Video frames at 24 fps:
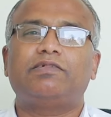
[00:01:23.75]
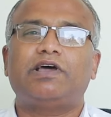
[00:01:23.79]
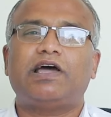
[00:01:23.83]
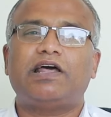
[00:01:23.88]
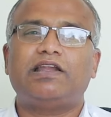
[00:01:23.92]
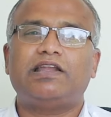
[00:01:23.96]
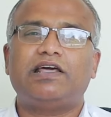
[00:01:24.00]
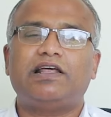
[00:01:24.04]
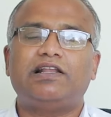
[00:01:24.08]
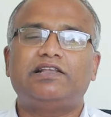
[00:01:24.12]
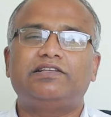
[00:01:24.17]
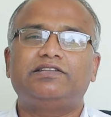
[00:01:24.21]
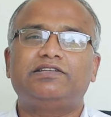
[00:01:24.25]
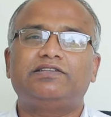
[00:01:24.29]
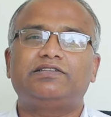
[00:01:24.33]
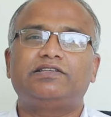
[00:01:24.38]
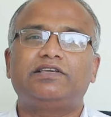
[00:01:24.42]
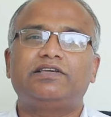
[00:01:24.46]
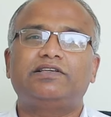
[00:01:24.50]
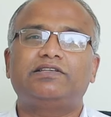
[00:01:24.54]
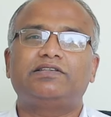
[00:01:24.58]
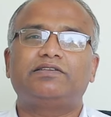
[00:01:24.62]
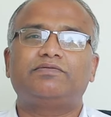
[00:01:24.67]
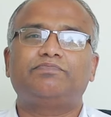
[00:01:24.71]

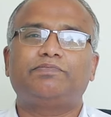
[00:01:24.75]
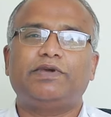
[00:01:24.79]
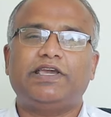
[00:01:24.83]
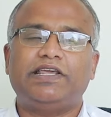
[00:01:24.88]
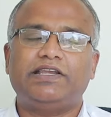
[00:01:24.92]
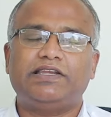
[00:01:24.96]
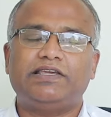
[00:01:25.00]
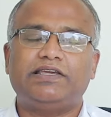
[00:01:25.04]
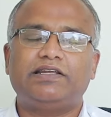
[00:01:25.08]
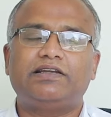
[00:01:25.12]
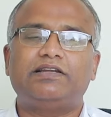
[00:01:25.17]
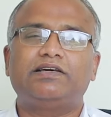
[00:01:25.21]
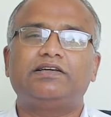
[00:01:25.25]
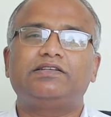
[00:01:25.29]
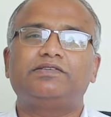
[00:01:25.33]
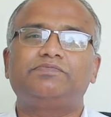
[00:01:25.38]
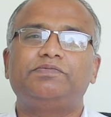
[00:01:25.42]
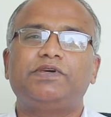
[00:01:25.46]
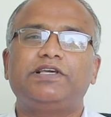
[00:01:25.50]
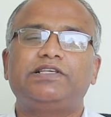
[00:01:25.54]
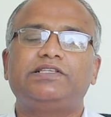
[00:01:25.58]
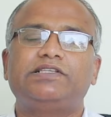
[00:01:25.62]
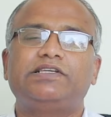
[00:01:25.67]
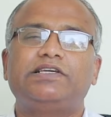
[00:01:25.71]
analgesics,
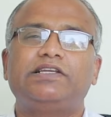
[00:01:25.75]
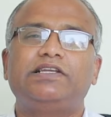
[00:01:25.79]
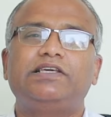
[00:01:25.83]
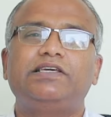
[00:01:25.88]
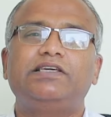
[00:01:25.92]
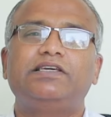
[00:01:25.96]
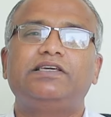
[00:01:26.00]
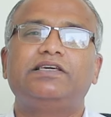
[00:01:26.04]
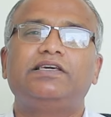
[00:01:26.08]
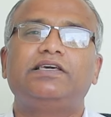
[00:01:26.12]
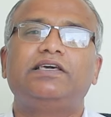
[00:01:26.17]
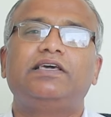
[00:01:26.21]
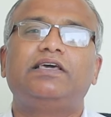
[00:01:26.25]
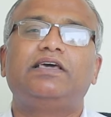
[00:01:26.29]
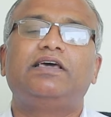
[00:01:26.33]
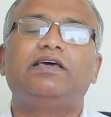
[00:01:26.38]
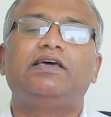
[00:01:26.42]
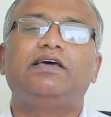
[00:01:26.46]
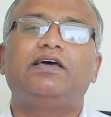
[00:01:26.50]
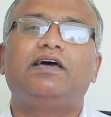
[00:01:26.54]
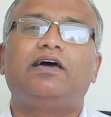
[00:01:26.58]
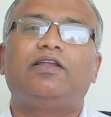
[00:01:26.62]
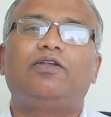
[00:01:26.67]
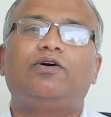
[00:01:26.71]
painkillers basically,
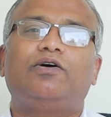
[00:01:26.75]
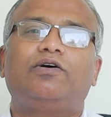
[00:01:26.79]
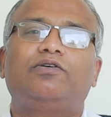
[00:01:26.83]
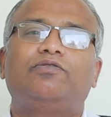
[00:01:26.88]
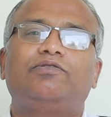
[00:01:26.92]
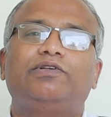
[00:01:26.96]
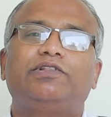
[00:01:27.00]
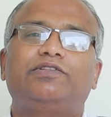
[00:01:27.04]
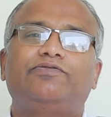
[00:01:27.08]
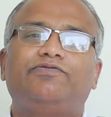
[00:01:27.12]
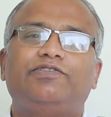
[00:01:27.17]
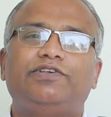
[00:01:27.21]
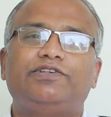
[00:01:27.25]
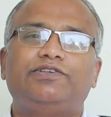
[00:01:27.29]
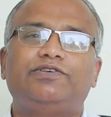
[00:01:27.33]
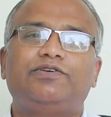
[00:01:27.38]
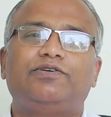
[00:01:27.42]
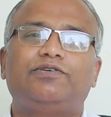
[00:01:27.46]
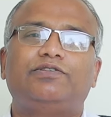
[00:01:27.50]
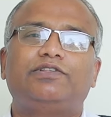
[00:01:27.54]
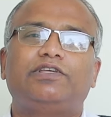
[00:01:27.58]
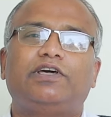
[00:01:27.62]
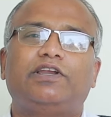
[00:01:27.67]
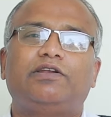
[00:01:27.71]
along with
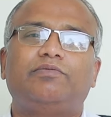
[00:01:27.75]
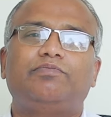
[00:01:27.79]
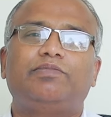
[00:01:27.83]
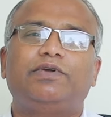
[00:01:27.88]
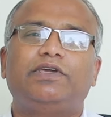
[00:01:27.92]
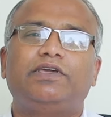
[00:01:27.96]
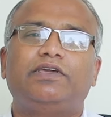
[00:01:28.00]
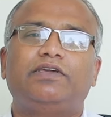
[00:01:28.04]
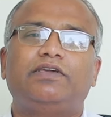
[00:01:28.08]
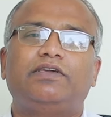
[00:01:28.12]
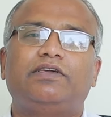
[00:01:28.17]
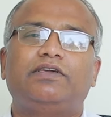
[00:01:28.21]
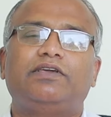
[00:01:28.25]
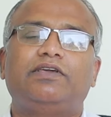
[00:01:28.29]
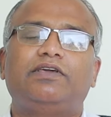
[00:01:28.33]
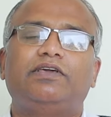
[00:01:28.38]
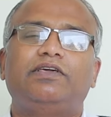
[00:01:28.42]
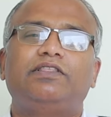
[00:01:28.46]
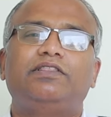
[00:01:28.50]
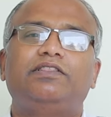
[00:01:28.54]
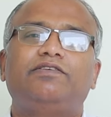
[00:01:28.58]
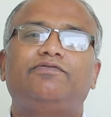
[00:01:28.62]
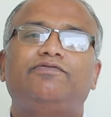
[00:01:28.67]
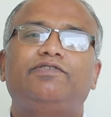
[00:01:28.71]
physiotherapy.
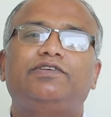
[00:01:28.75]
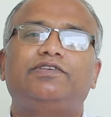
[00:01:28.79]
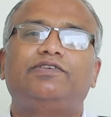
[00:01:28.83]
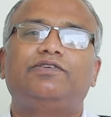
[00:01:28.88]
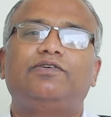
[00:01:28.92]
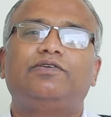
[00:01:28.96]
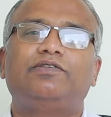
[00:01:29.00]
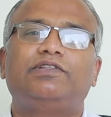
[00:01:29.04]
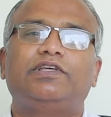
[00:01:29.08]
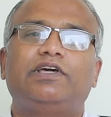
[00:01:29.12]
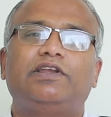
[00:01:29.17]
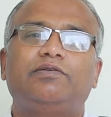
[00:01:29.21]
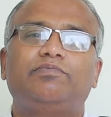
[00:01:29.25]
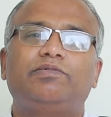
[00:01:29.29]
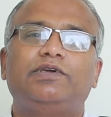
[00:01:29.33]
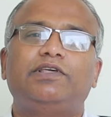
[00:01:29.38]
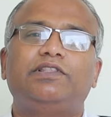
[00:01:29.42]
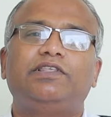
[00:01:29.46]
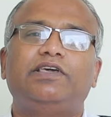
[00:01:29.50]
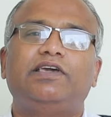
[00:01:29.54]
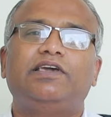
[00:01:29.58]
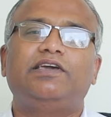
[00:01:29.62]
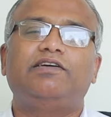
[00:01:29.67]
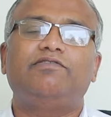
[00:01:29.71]
In the
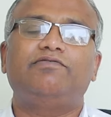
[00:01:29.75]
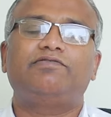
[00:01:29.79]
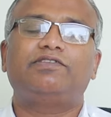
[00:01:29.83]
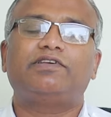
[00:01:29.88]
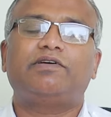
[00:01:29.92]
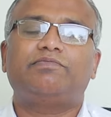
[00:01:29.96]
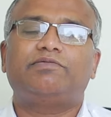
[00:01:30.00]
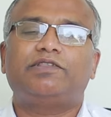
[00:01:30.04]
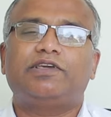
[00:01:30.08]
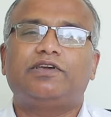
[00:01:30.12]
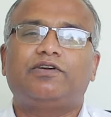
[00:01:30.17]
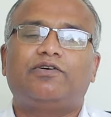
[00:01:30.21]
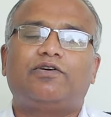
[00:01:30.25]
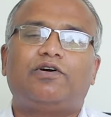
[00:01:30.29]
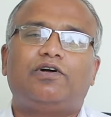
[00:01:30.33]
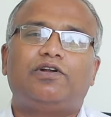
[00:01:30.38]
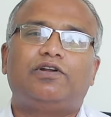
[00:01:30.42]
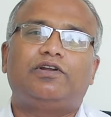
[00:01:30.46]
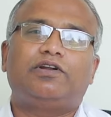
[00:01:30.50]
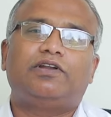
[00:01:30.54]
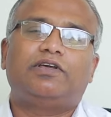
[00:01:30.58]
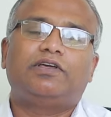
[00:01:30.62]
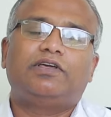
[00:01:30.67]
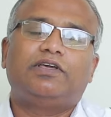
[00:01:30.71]
physiotherapy, they give something
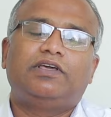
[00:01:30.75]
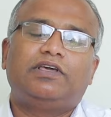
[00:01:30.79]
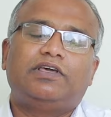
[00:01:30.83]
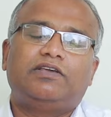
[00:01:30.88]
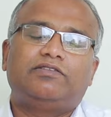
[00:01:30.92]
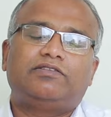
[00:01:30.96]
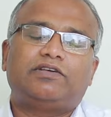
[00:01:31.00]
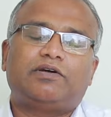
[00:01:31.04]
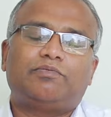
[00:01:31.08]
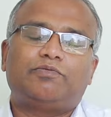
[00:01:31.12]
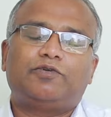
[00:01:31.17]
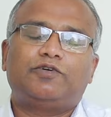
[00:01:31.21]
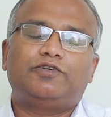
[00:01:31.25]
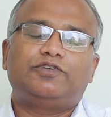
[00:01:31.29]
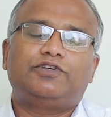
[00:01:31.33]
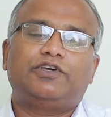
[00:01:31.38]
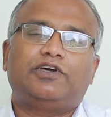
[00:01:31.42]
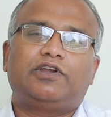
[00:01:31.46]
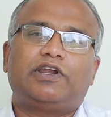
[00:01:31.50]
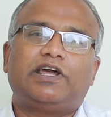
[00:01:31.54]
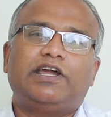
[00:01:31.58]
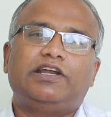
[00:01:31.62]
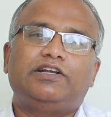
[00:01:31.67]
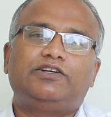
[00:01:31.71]
called, suppose
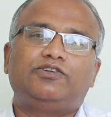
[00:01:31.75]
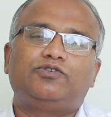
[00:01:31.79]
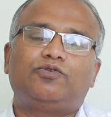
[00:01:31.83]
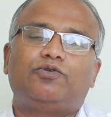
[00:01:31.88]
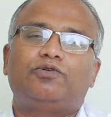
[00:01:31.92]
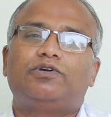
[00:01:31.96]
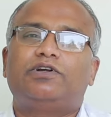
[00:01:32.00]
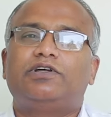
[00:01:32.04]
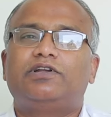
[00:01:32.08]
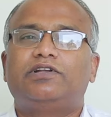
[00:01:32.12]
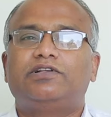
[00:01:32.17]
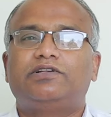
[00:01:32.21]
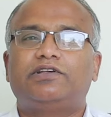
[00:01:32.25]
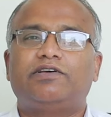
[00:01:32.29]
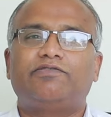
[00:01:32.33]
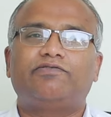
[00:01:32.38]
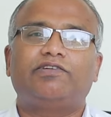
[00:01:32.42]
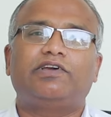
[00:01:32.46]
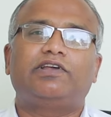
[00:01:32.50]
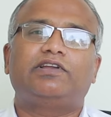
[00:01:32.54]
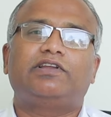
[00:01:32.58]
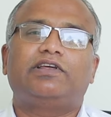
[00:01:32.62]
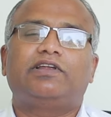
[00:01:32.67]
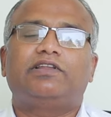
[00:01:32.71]
your right shoulder is
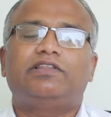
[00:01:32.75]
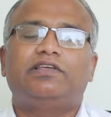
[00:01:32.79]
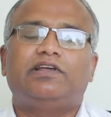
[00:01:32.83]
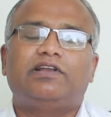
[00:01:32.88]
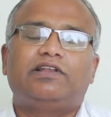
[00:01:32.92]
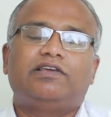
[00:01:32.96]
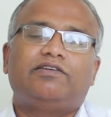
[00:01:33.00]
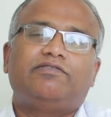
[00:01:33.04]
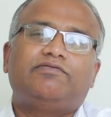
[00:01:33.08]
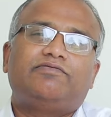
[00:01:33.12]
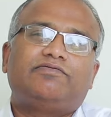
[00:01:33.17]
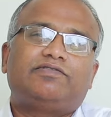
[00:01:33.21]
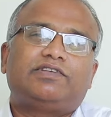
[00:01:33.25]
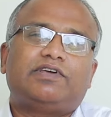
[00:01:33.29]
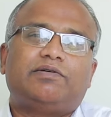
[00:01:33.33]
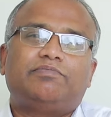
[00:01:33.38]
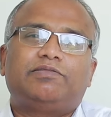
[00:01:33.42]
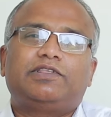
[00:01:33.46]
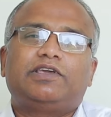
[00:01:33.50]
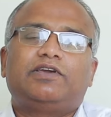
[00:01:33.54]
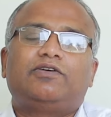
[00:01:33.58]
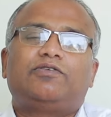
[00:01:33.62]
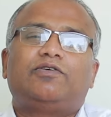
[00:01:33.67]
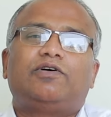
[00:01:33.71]
affected, they give
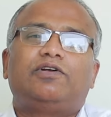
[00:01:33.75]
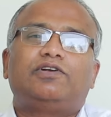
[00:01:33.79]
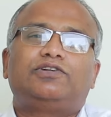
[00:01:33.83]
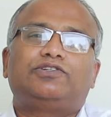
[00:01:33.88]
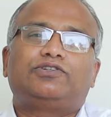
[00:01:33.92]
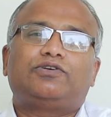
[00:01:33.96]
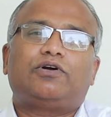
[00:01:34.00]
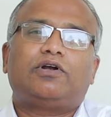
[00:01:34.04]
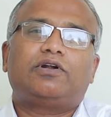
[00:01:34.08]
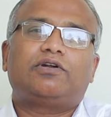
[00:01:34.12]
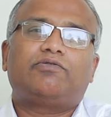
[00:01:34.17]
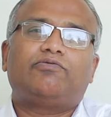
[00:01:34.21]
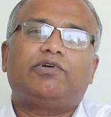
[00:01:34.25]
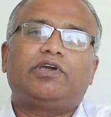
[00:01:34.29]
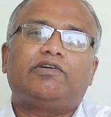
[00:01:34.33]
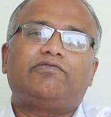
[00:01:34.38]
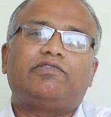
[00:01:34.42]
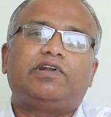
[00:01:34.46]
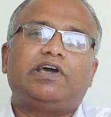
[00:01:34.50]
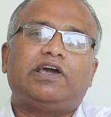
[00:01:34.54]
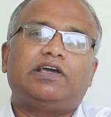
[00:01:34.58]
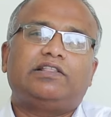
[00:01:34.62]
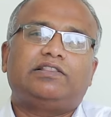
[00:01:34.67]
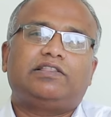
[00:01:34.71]
something called
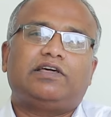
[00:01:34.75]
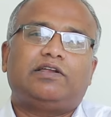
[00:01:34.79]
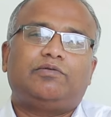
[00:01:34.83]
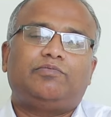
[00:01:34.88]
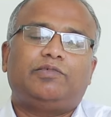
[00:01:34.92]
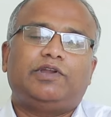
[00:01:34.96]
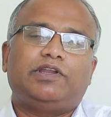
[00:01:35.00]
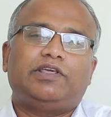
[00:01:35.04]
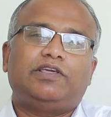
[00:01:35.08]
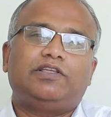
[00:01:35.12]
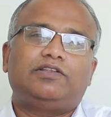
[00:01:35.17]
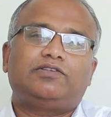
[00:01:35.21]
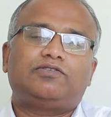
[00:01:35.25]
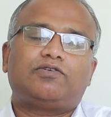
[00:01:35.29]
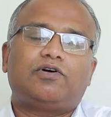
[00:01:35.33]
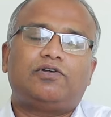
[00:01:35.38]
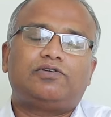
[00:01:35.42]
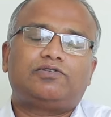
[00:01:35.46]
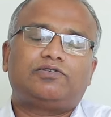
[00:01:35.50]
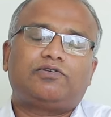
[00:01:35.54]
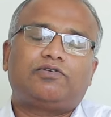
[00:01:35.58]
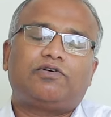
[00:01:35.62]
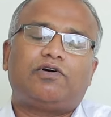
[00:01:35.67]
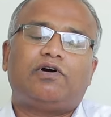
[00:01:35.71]
shortwave diathermy. It's
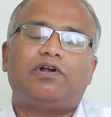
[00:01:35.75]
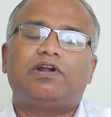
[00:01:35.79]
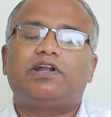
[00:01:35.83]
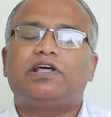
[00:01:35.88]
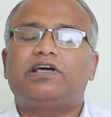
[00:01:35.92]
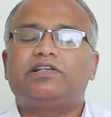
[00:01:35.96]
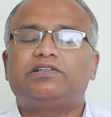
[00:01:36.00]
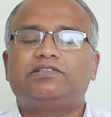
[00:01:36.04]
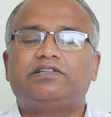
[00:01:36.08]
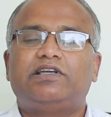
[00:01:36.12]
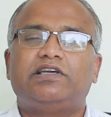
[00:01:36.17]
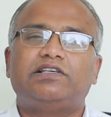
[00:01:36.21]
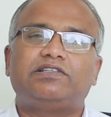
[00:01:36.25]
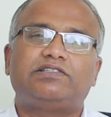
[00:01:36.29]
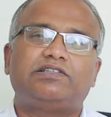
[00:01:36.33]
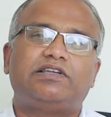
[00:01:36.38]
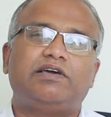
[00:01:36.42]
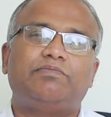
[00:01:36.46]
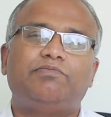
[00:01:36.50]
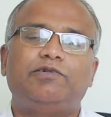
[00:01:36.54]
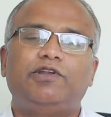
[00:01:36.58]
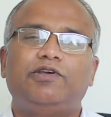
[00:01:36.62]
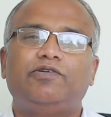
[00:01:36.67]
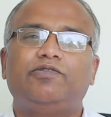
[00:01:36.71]
also called as
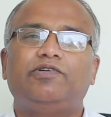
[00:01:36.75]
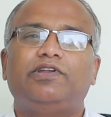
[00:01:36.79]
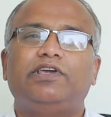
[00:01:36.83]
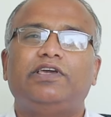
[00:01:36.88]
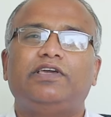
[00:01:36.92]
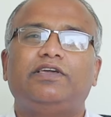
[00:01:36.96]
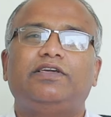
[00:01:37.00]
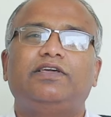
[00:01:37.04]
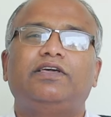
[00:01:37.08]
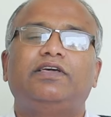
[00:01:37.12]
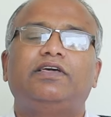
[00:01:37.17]
SWD.